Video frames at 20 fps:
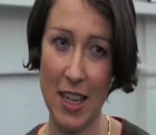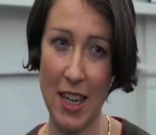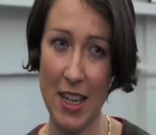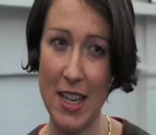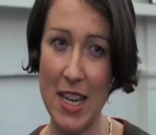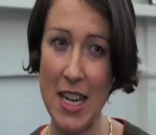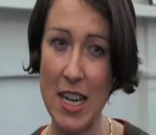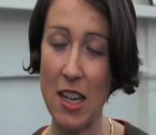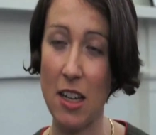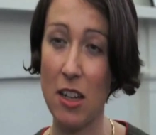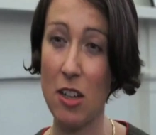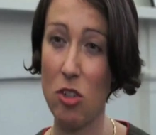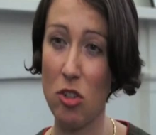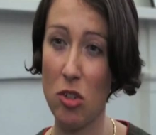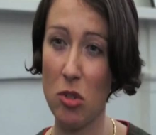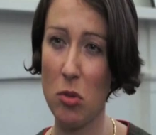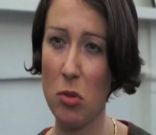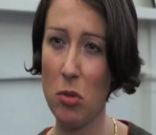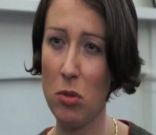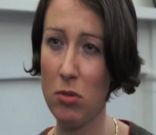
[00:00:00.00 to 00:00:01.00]
technique and a
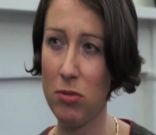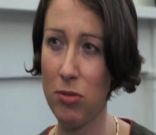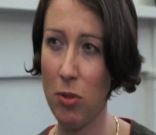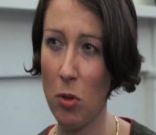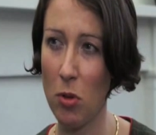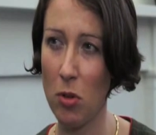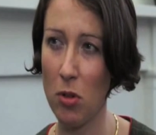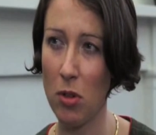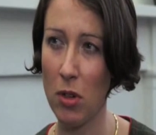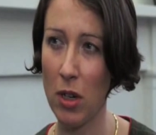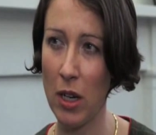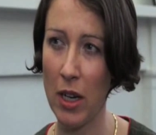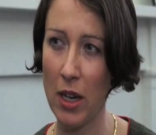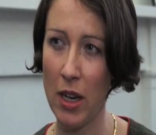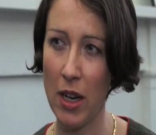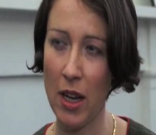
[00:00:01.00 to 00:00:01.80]
tool for